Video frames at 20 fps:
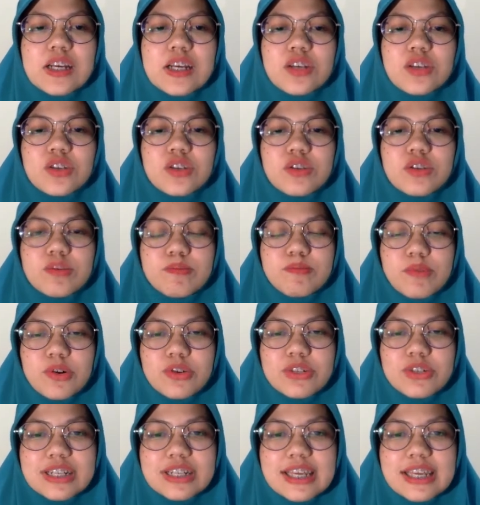
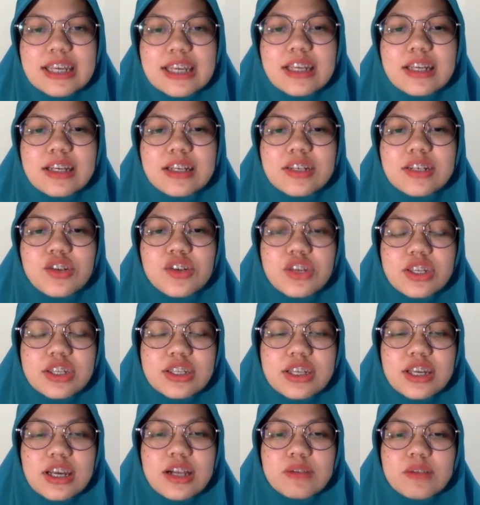Supposedly the
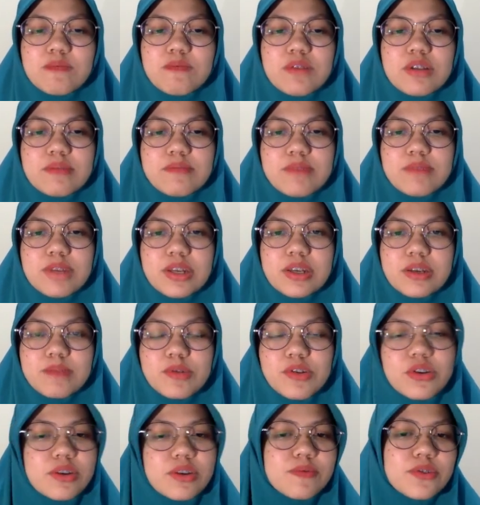result will be
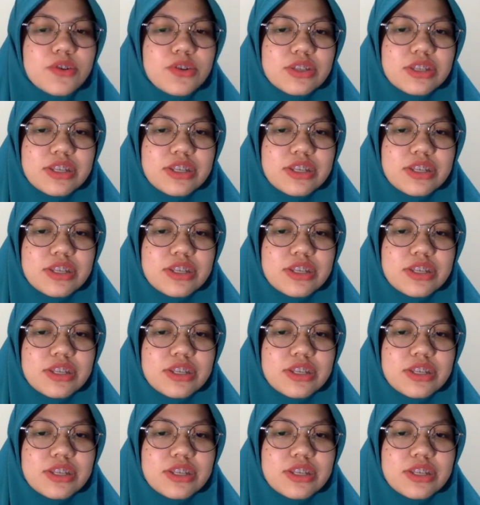beautiful.